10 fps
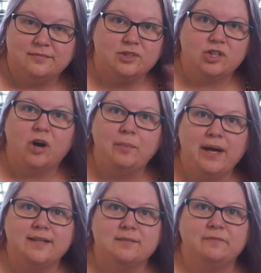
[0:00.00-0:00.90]
Tom
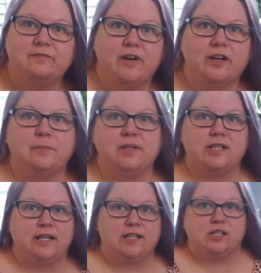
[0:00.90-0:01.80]
has some very much
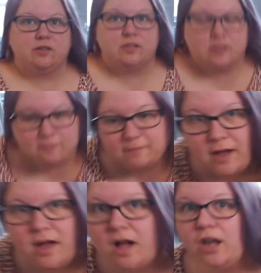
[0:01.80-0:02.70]
issues, to,
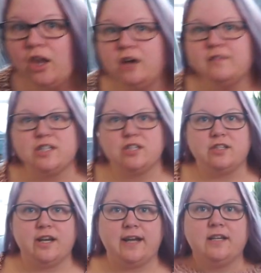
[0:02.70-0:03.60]
a lot of issues
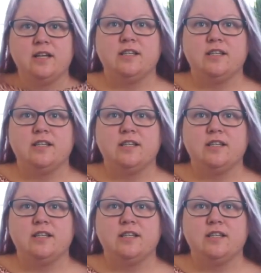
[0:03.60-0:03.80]
today.